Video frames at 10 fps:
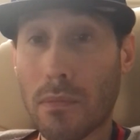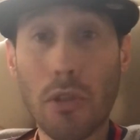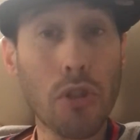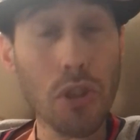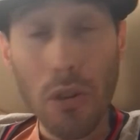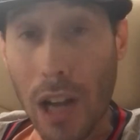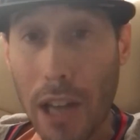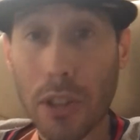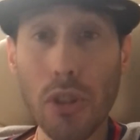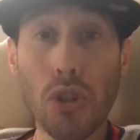You still
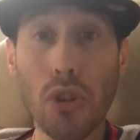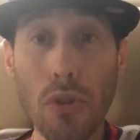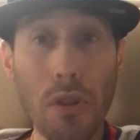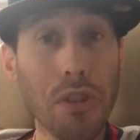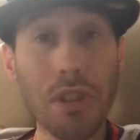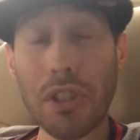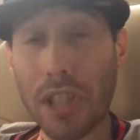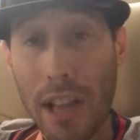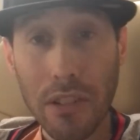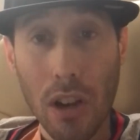got good shooters in
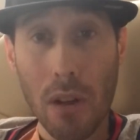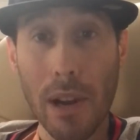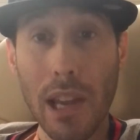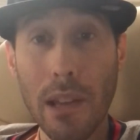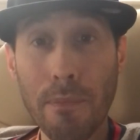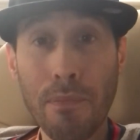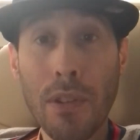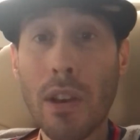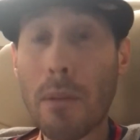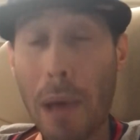Seth Curry,
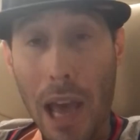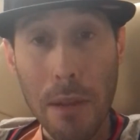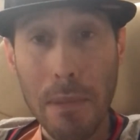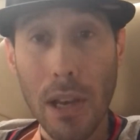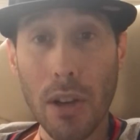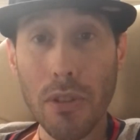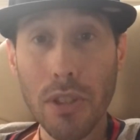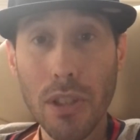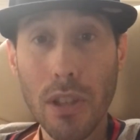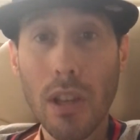Patty
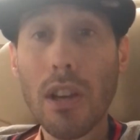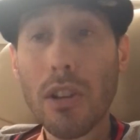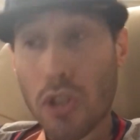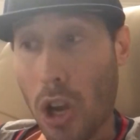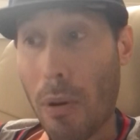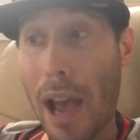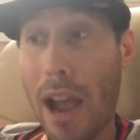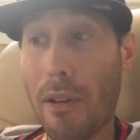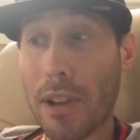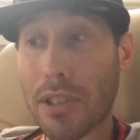Mills, Joe
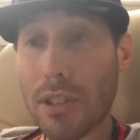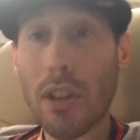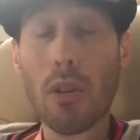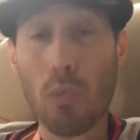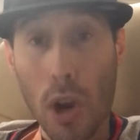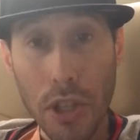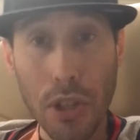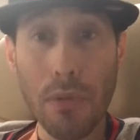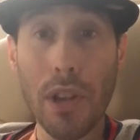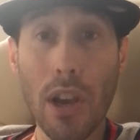Harris, Royce
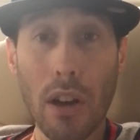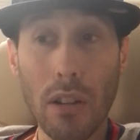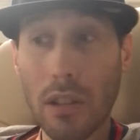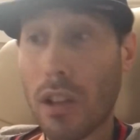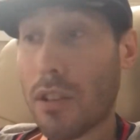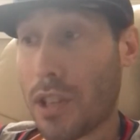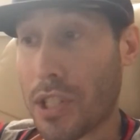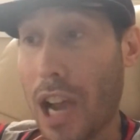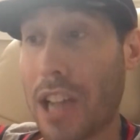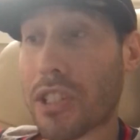O'Neal. These
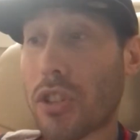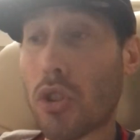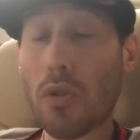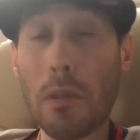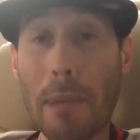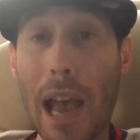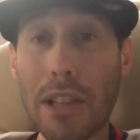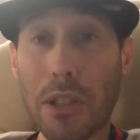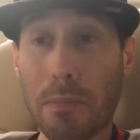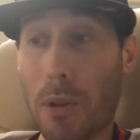guys can shoot the
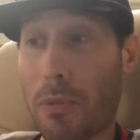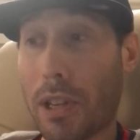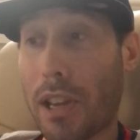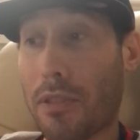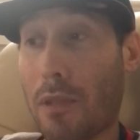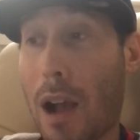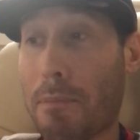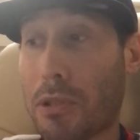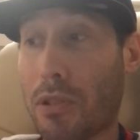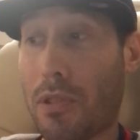basketball when they get their
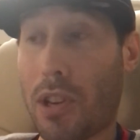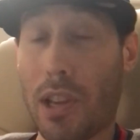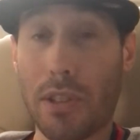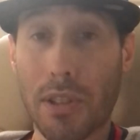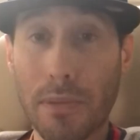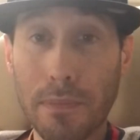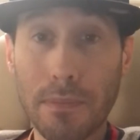opportunities.